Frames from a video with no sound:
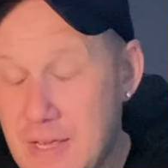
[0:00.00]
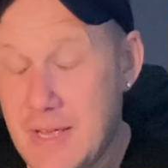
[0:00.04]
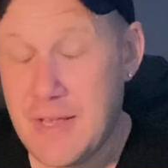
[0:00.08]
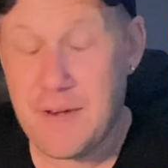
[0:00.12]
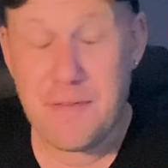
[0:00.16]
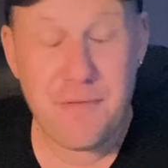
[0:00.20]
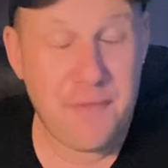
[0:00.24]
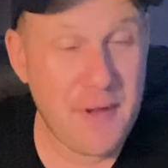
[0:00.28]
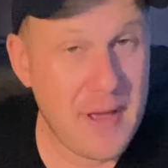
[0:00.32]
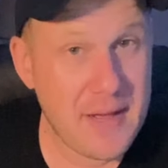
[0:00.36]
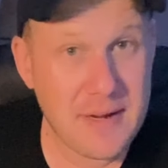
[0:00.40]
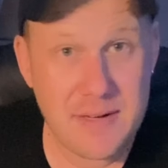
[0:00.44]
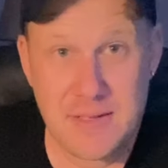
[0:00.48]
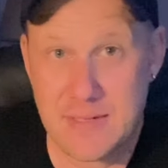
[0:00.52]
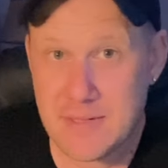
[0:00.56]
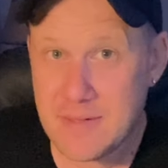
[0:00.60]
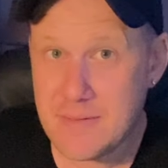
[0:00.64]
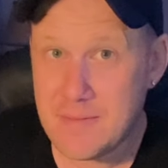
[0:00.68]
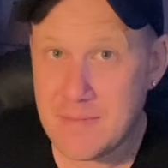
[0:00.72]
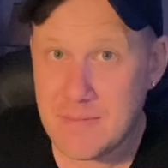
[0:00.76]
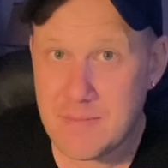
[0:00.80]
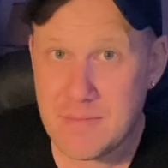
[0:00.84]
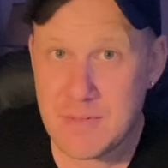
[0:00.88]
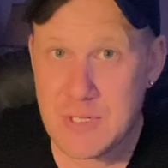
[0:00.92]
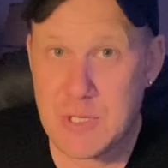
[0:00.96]
In fact,
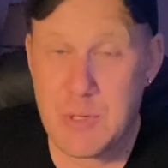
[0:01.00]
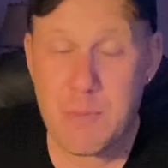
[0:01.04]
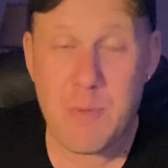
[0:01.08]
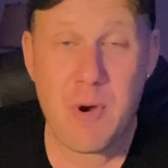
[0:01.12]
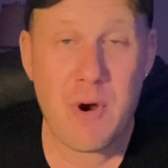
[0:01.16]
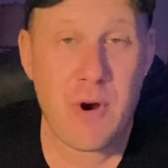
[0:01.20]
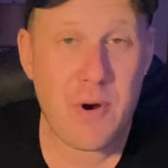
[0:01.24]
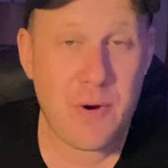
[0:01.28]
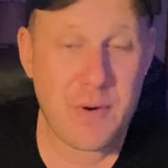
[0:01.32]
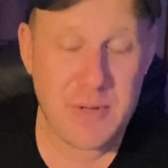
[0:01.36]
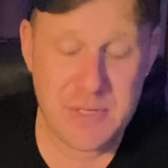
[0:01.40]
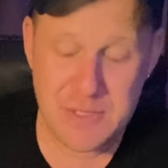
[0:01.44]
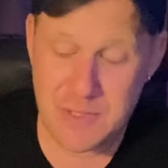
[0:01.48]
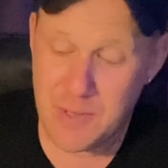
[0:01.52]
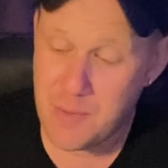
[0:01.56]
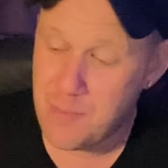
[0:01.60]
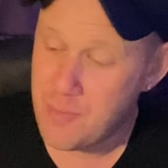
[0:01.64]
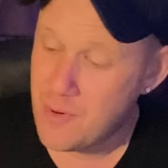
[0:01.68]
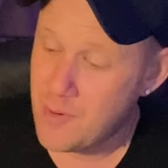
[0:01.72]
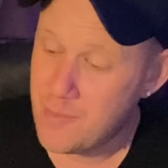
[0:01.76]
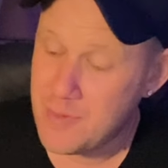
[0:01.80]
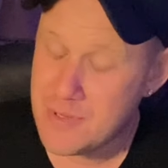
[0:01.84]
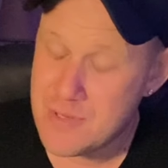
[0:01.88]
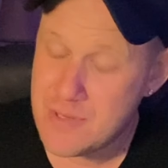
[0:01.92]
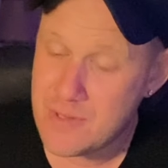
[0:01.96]
tomorrow is not
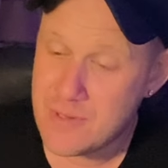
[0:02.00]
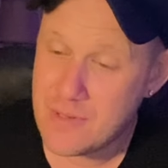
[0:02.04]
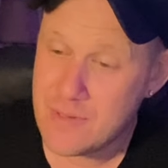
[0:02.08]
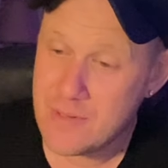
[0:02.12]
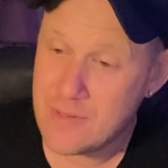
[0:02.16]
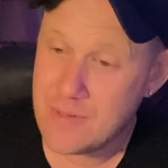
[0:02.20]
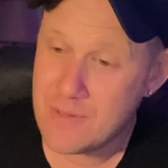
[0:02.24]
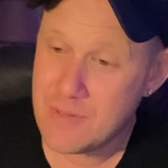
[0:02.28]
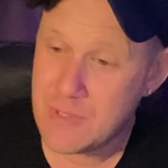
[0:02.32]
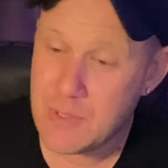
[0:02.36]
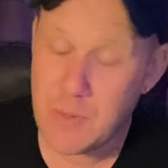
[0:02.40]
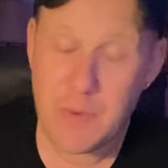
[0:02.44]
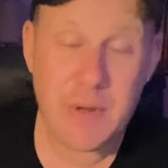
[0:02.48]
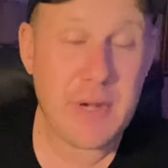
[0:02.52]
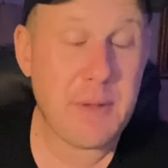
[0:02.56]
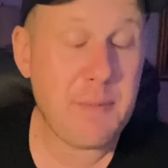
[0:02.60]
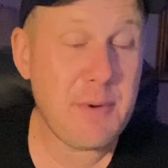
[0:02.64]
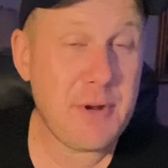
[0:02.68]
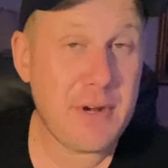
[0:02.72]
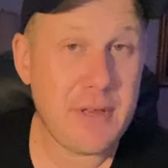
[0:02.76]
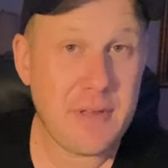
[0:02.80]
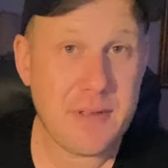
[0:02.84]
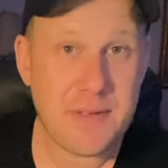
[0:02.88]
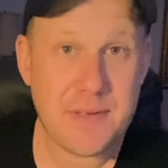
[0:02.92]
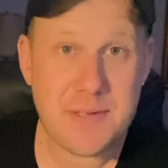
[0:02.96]
promised to
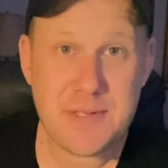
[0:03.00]
anybody,